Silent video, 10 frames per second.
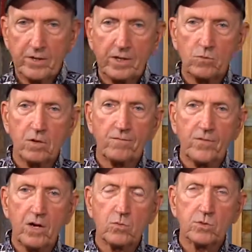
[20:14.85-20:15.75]
They don't want a
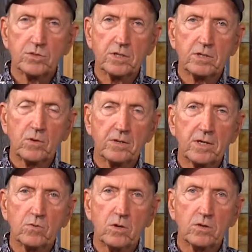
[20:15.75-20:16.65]
phone receipt. What
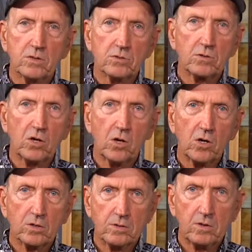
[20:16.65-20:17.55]
they want is your
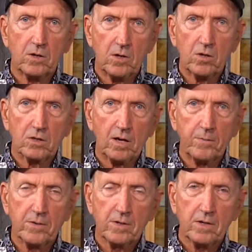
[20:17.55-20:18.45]
hard hard
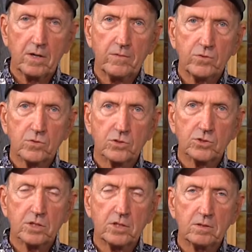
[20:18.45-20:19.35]
copy of your
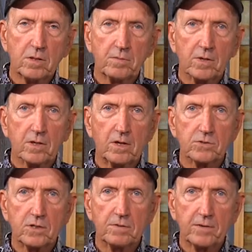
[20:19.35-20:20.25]
receipt
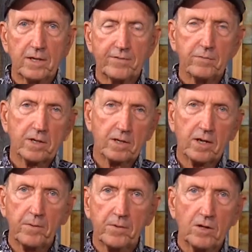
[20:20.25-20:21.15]
because uh, they have to make a
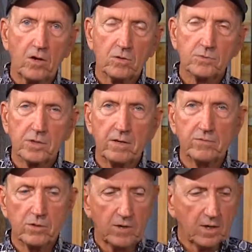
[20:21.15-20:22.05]
copy and all
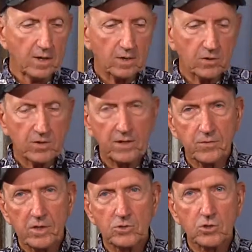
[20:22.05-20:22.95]
themselves. So go down
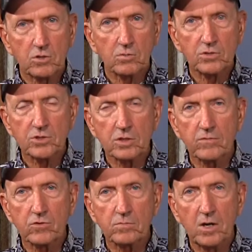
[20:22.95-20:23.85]
there, show them the receipt
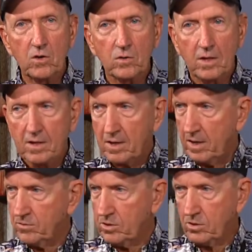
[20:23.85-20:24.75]
of your boat,
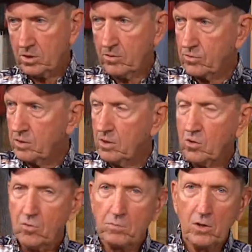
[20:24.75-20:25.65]
and then you go through the
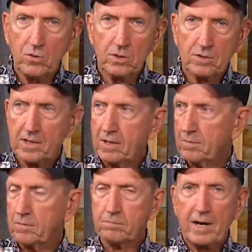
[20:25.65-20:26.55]
whole boating. They got
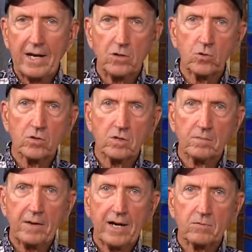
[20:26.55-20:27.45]
a back corner in
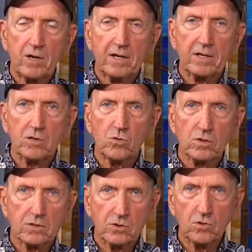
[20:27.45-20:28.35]
the back right hand
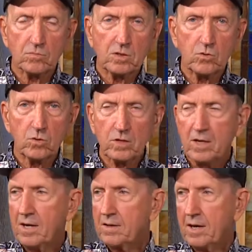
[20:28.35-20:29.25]
corner as you go into blue water.
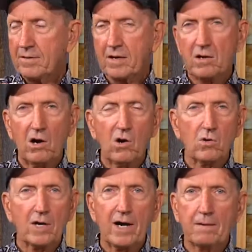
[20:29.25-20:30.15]
They got all
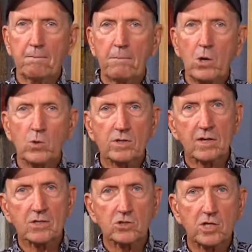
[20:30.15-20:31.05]
kind of boating
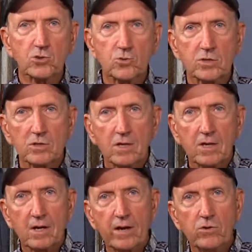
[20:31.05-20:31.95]
accessories,
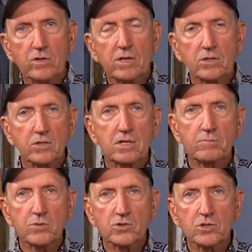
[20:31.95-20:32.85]
and you get
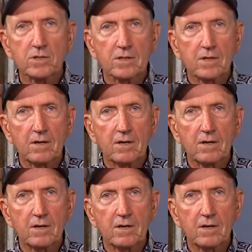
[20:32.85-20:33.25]
10%